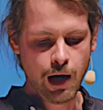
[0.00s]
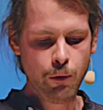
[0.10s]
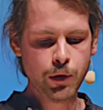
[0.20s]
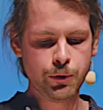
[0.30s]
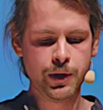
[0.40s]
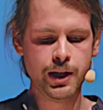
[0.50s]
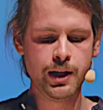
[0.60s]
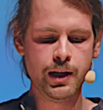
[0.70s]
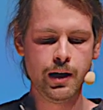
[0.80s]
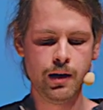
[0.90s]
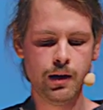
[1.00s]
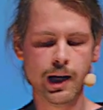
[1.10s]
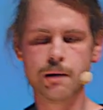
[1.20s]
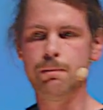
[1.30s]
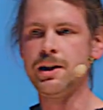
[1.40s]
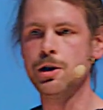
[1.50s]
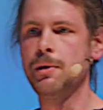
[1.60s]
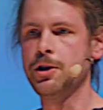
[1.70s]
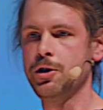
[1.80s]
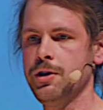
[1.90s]
How would we like pattern
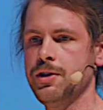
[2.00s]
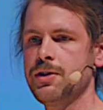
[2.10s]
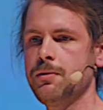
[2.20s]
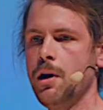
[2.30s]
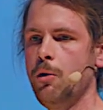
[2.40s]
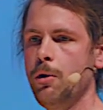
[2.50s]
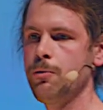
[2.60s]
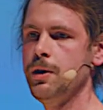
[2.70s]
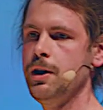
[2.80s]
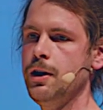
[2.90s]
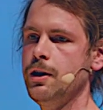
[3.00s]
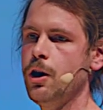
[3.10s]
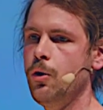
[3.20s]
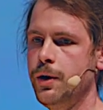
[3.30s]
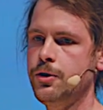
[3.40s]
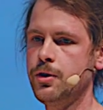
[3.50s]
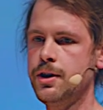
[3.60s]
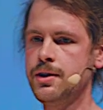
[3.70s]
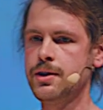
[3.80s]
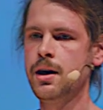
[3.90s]
match on this? How would we go into
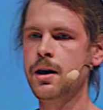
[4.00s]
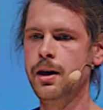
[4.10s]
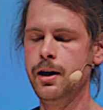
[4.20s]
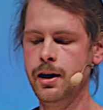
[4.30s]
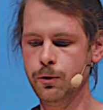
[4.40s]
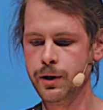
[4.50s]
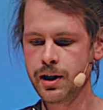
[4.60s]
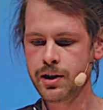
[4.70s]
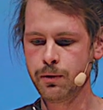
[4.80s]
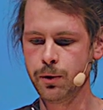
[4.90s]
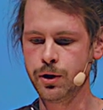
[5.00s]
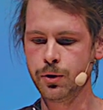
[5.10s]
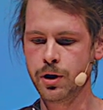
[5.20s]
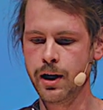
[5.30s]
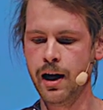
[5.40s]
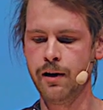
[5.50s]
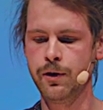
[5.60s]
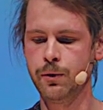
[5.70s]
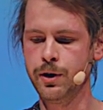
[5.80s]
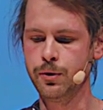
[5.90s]
this? In Redux, we would usually have
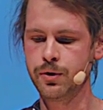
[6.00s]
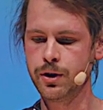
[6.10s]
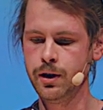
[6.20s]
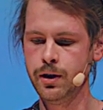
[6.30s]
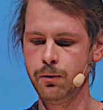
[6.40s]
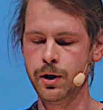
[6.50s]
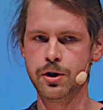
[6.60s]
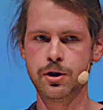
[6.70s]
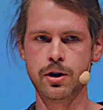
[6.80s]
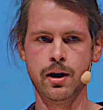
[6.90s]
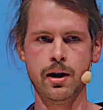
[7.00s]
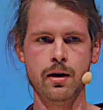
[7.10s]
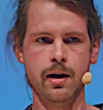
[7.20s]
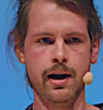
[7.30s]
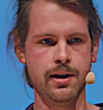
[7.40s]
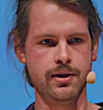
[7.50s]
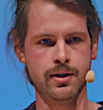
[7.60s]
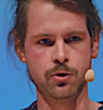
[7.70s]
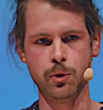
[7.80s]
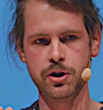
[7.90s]
a reducer, which uh, has
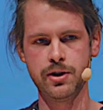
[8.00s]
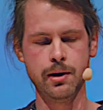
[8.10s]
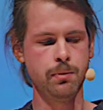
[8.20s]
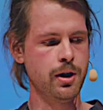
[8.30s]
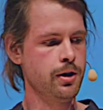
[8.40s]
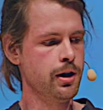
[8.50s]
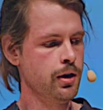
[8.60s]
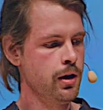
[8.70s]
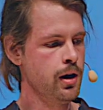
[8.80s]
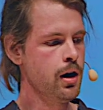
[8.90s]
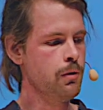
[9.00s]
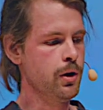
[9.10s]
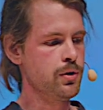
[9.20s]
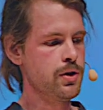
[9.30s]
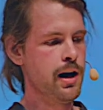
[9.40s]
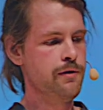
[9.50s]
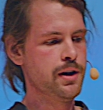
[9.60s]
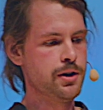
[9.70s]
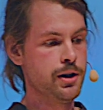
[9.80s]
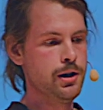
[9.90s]
a switch statement in there. We also have
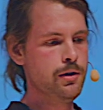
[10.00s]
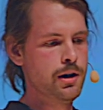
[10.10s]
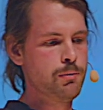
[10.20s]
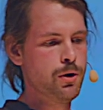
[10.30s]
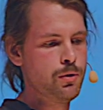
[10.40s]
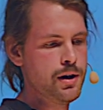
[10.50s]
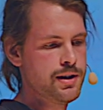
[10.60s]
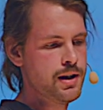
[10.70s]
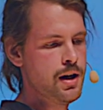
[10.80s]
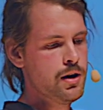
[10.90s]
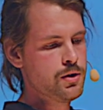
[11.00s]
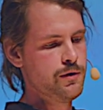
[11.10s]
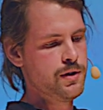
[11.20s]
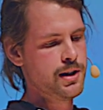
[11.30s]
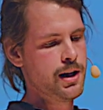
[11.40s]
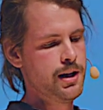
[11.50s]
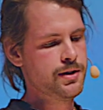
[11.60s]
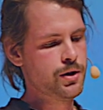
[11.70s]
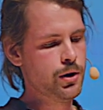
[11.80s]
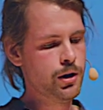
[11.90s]
that here in the progress. So if it's a
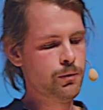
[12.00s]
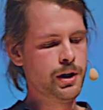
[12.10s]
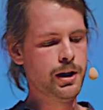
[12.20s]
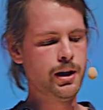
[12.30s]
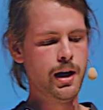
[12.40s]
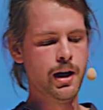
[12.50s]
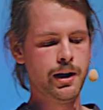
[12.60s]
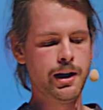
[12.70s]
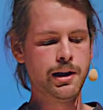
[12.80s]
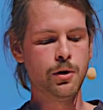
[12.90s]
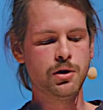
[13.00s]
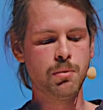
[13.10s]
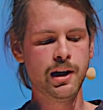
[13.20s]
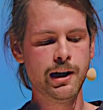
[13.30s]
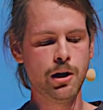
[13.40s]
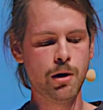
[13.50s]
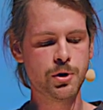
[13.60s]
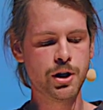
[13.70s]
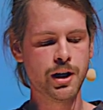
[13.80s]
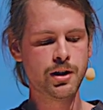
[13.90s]
case turn, we uh, get out the player
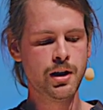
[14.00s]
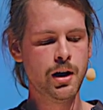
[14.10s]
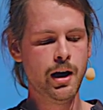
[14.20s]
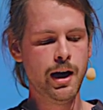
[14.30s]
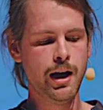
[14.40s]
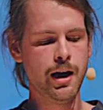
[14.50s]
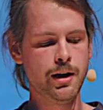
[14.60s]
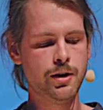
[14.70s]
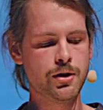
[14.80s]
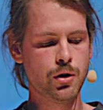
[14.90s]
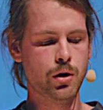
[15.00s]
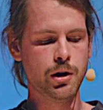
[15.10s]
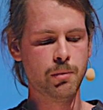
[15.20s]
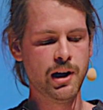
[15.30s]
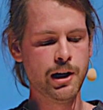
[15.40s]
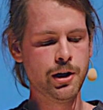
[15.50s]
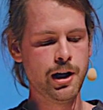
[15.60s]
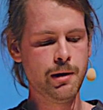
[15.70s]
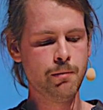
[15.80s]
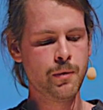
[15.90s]
object and or the player
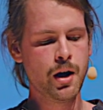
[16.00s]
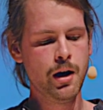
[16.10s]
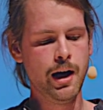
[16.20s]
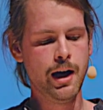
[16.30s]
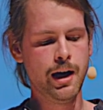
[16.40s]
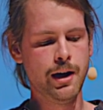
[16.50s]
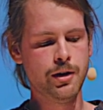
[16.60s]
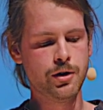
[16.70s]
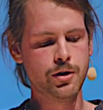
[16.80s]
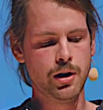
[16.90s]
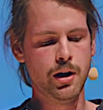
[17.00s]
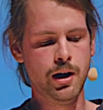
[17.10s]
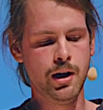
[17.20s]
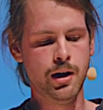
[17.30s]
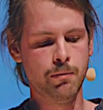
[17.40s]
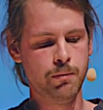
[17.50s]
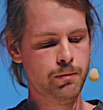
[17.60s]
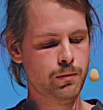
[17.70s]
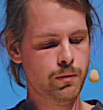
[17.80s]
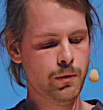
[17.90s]
name and uh,
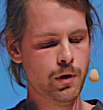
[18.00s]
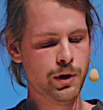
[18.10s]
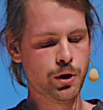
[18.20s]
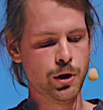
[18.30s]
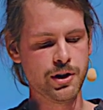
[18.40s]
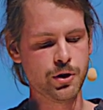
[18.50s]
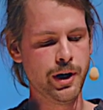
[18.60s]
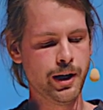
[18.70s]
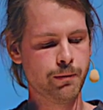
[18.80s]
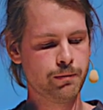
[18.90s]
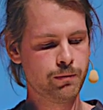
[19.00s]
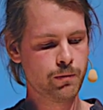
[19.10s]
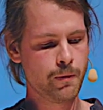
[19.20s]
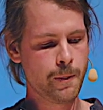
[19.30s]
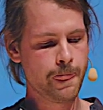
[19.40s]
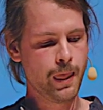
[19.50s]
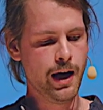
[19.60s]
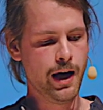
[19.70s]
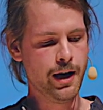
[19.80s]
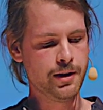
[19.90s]
return a string.
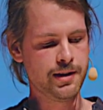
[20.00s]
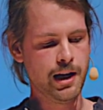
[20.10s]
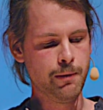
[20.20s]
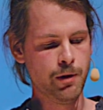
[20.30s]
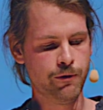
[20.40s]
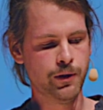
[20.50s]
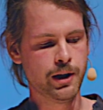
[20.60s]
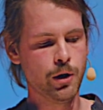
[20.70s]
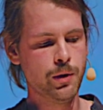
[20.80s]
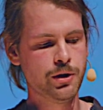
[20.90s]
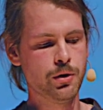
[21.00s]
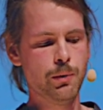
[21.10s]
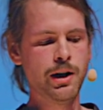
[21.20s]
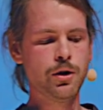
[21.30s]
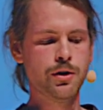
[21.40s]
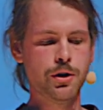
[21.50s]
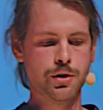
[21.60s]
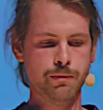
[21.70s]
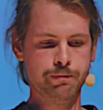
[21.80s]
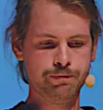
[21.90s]
And the same if we go into the win
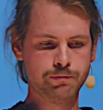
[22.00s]
condition.